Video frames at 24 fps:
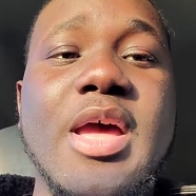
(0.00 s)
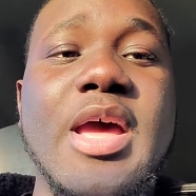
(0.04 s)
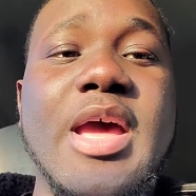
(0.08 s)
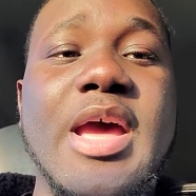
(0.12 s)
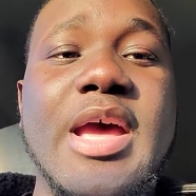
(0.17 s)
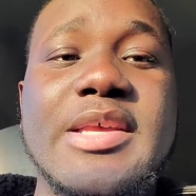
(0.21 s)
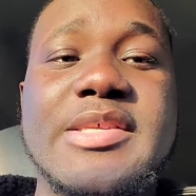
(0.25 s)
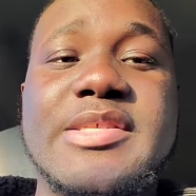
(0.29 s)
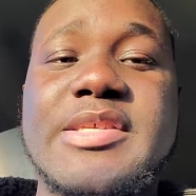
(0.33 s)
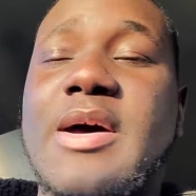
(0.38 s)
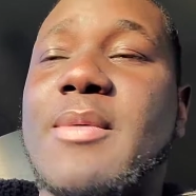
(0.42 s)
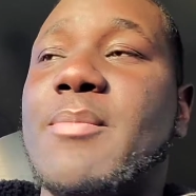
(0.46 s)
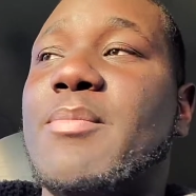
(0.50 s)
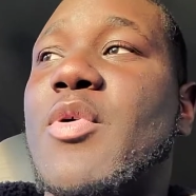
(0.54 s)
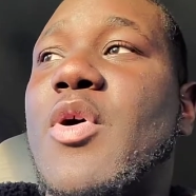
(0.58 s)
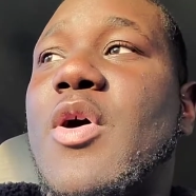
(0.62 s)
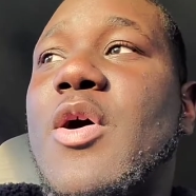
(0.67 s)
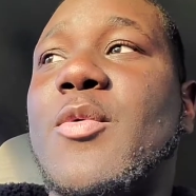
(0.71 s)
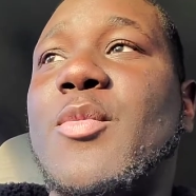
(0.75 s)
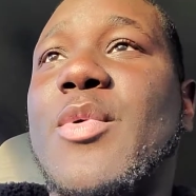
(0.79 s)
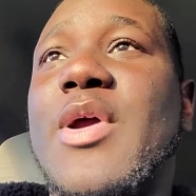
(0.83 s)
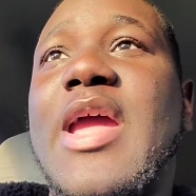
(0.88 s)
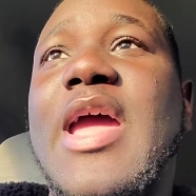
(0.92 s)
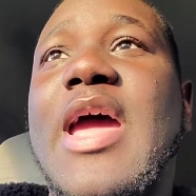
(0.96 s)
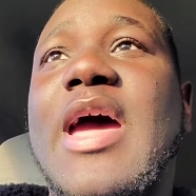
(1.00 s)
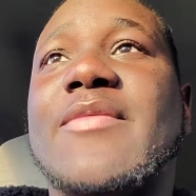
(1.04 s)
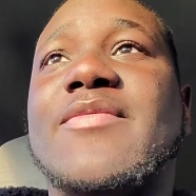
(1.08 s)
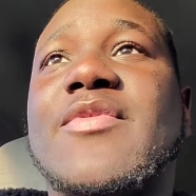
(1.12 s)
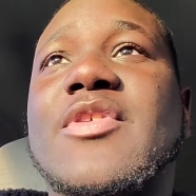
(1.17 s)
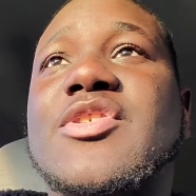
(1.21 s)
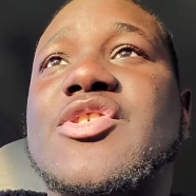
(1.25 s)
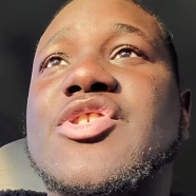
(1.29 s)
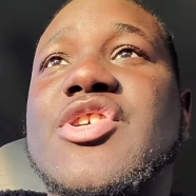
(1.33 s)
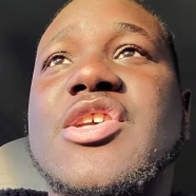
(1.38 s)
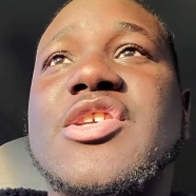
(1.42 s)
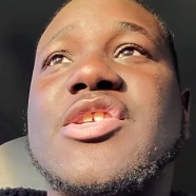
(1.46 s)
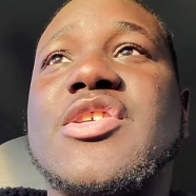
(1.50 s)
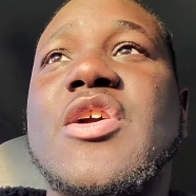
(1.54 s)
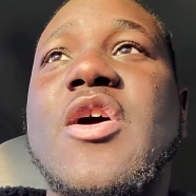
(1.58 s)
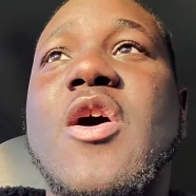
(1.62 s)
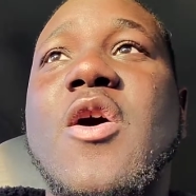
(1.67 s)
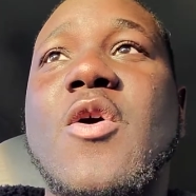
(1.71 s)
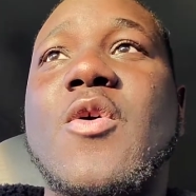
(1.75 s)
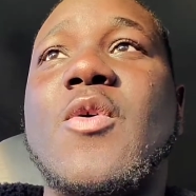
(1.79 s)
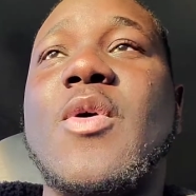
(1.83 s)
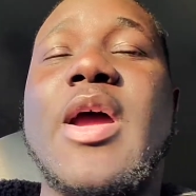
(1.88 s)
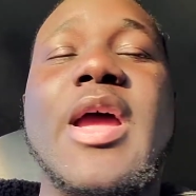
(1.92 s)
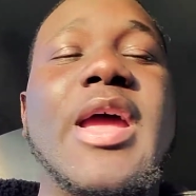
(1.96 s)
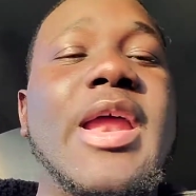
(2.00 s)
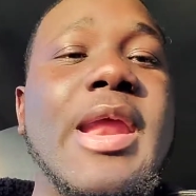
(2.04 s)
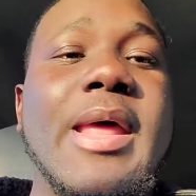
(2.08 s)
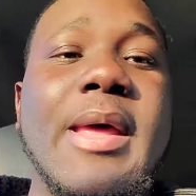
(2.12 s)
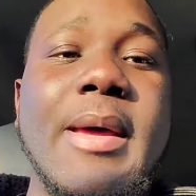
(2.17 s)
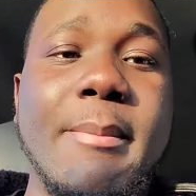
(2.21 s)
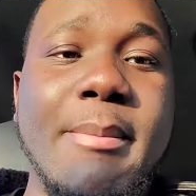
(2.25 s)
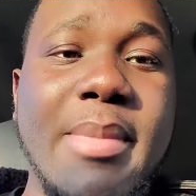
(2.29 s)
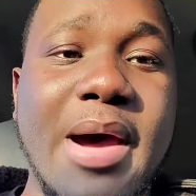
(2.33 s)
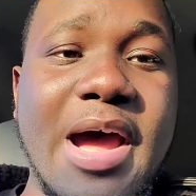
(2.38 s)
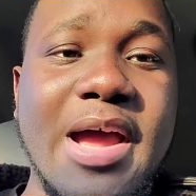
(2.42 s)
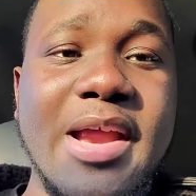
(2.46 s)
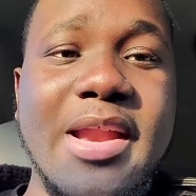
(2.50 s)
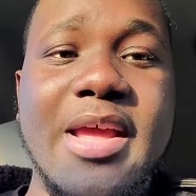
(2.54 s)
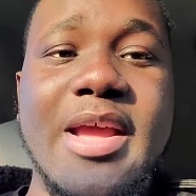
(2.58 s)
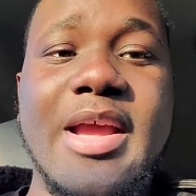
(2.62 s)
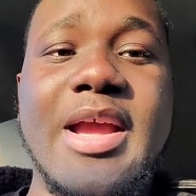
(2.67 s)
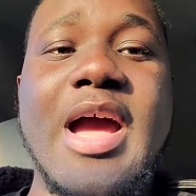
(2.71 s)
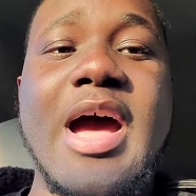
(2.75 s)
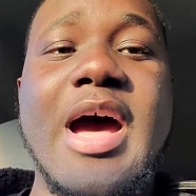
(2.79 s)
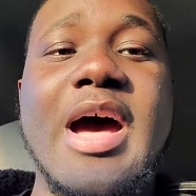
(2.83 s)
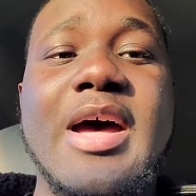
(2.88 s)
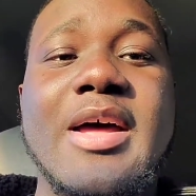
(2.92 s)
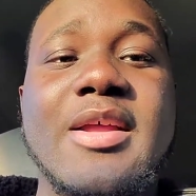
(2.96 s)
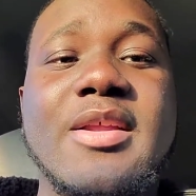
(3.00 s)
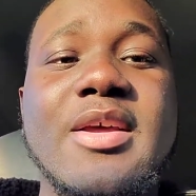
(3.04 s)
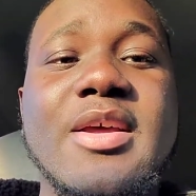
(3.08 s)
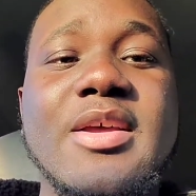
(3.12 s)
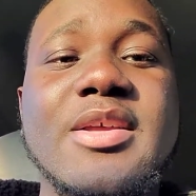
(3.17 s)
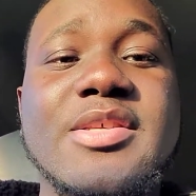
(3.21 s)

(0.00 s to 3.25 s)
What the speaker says: At some point, we have to just go and abide in God.